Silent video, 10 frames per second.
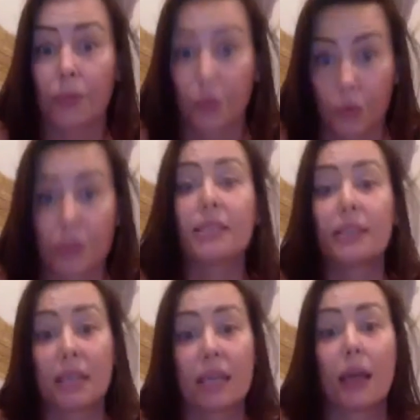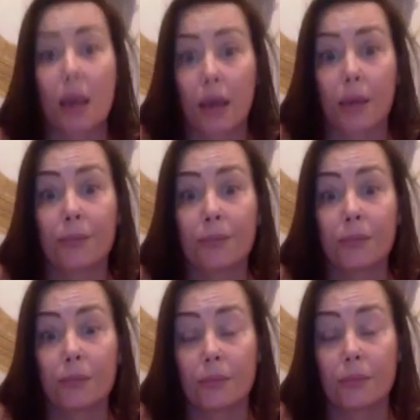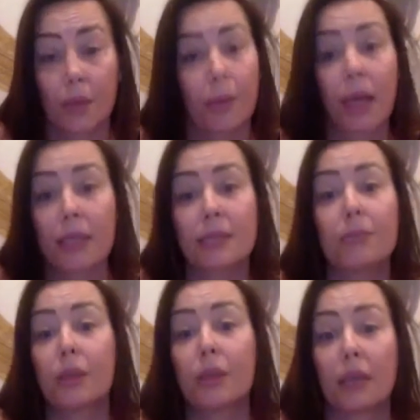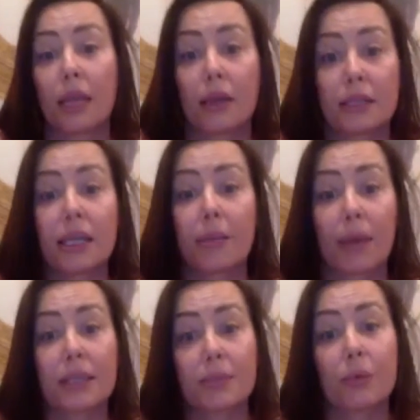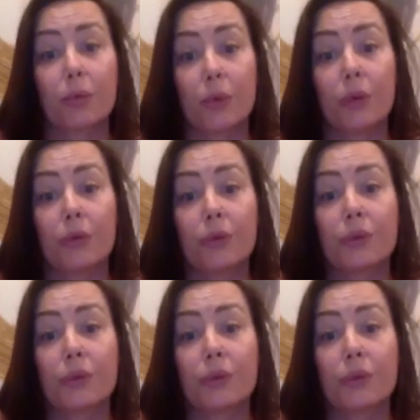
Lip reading: causes the abandonment in us, the abandonment wound.